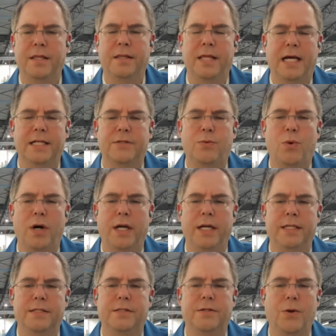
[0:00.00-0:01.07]
that's why
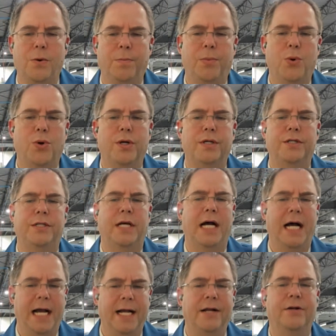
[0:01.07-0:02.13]
it's so important to
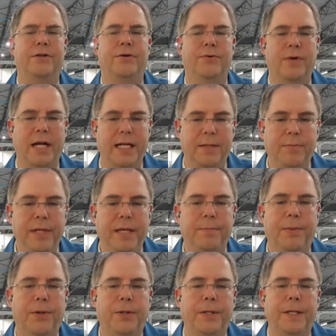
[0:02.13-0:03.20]
hire the right
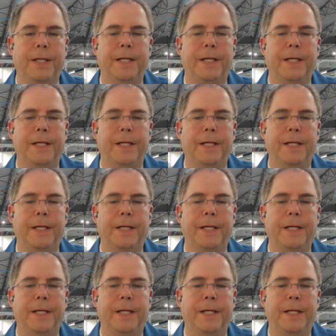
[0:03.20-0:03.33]
people.